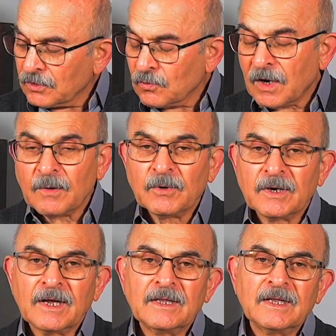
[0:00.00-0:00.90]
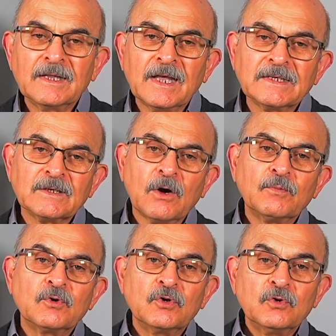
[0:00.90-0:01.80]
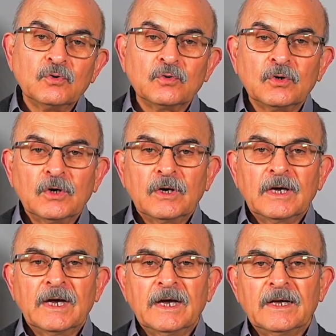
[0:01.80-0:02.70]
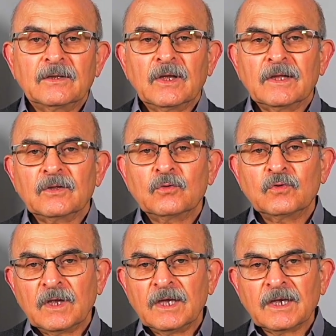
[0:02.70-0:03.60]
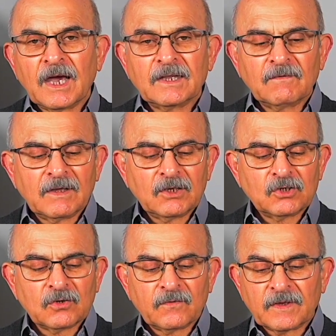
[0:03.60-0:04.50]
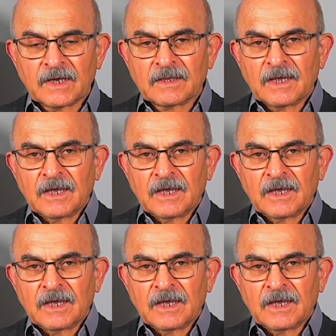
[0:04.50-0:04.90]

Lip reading: to happen, and then that's up to you to take advantage of that.